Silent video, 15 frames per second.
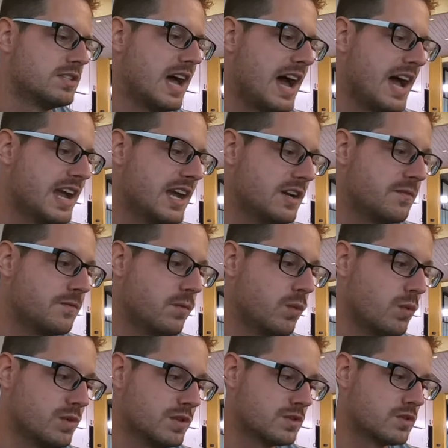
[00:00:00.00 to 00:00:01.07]
Tied
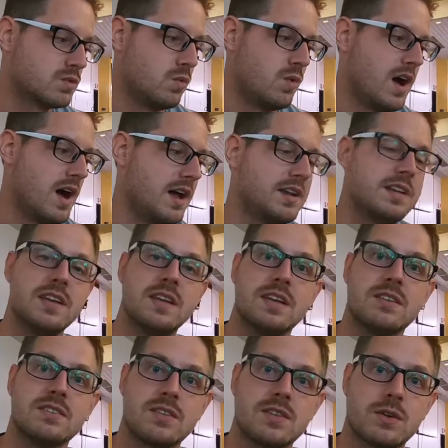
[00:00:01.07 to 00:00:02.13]
for the squat
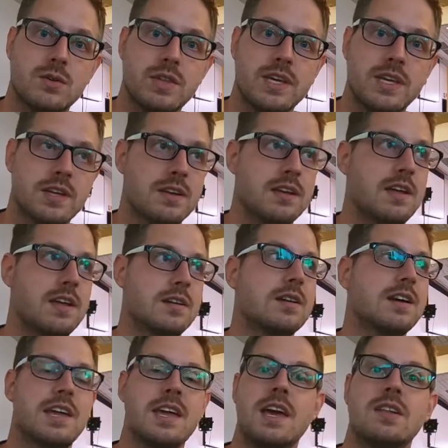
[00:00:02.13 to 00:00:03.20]
is the clean,
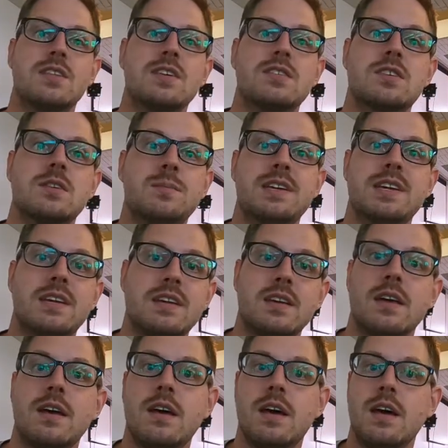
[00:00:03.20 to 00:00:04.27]
and again, this could
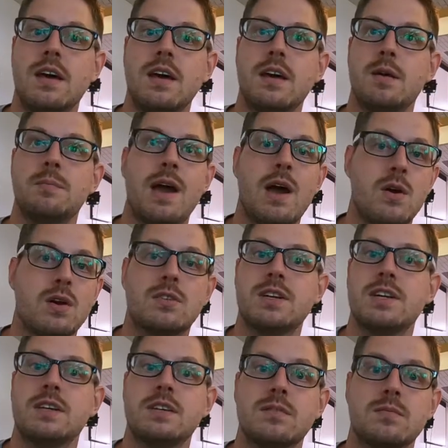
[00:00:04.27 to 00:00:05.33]
be power
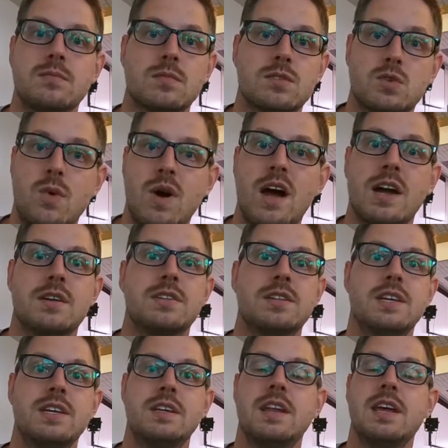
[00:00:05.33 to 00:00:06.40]
clean, squat
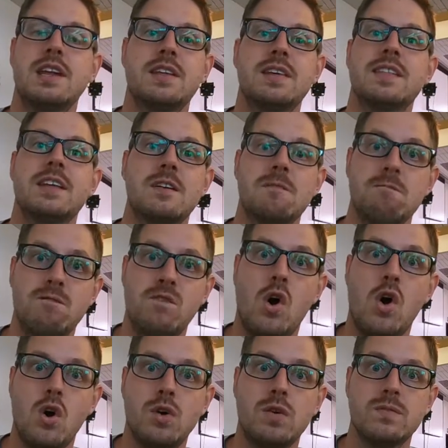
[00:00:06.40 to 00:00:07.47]
clean, anything that
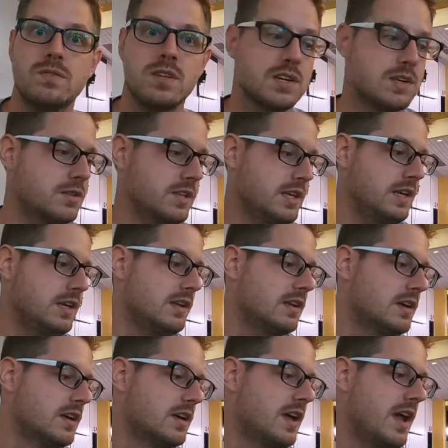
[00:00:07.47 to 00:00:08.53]
involves a clean,
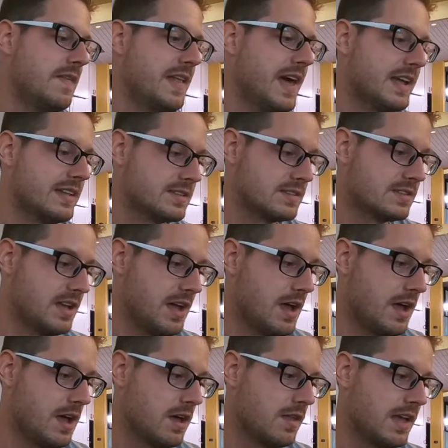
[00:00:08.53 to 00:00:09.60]
and that
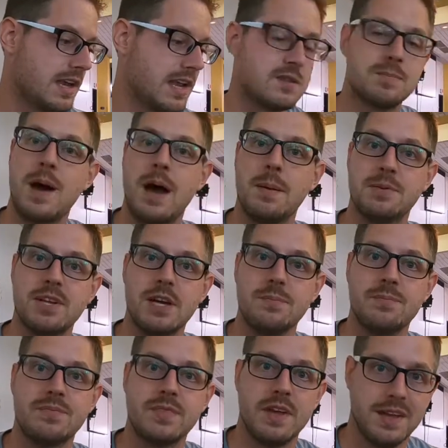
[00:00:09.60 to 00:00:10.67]
has popped
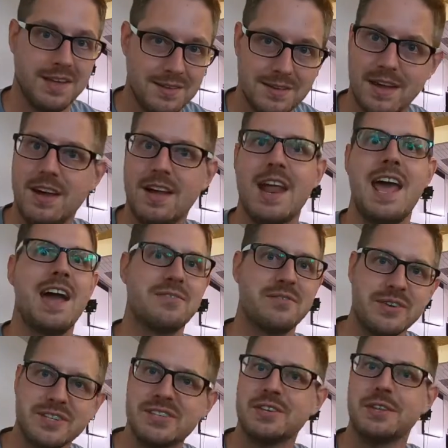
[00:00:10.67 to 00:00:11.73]
up on
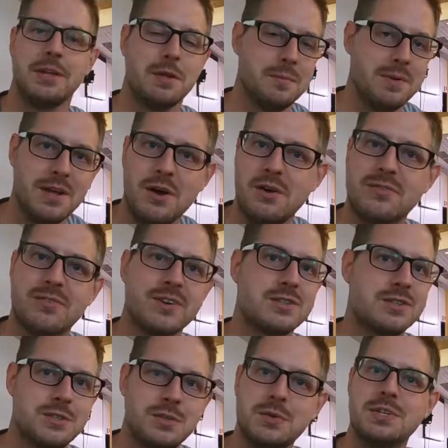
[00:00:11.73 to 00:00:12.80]
average a little bit over
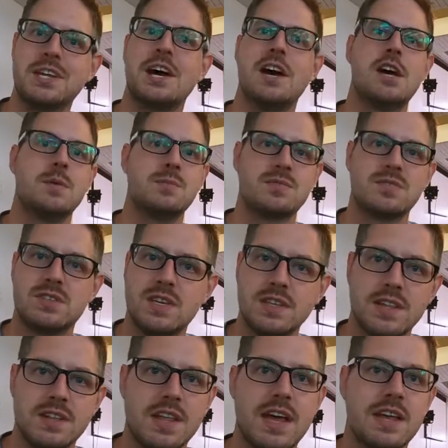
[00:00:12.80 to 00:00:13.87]
2 times
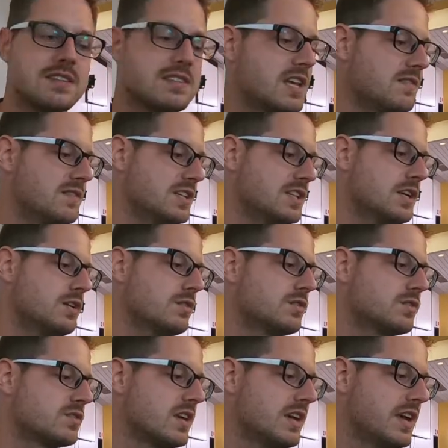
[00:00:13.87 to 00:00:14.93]
in the last 7
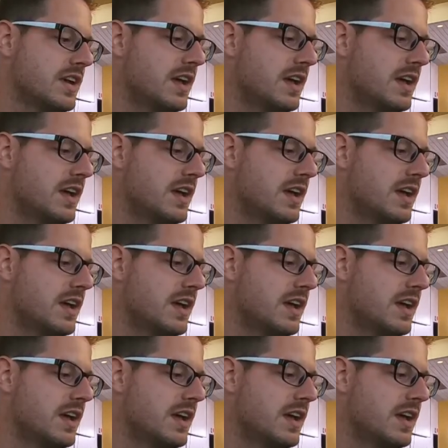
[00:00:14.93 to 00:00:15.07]
years.